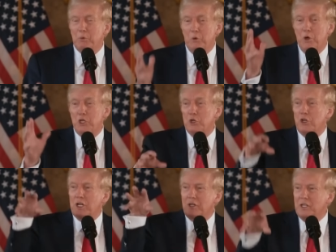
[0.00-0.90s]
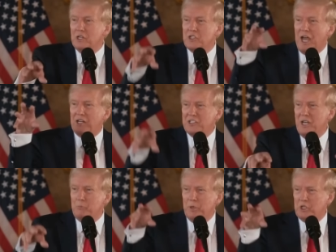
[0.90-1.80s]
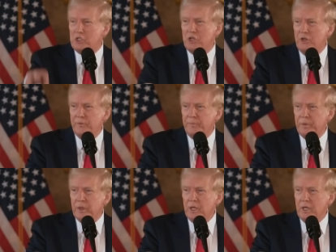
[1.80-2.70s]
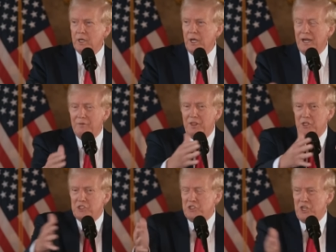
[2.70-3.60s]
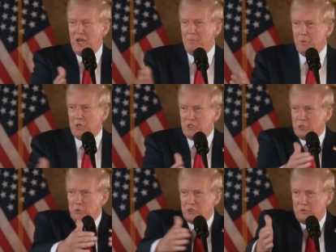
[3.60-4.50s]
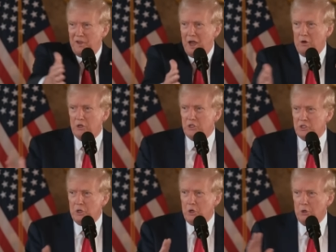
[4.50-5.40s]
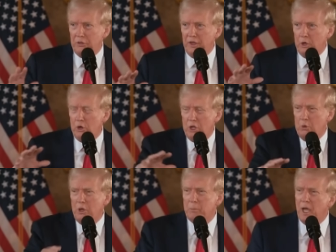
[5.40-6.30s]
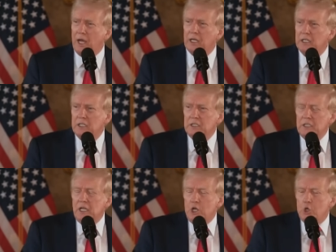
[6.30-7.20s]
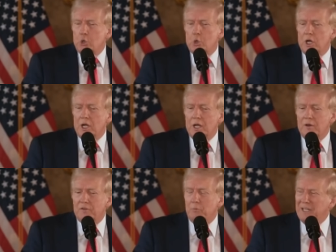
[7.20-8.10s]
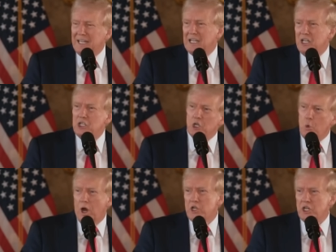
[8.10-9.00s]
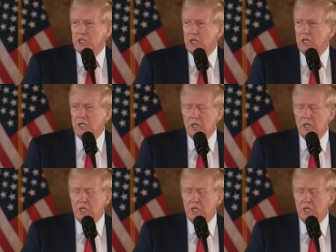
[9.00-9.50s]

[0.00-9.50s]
But when you look at the exact same picture, and everything's the same because it was the fountains, the whole thing, all the way back to uh, from Lincoln to Washington,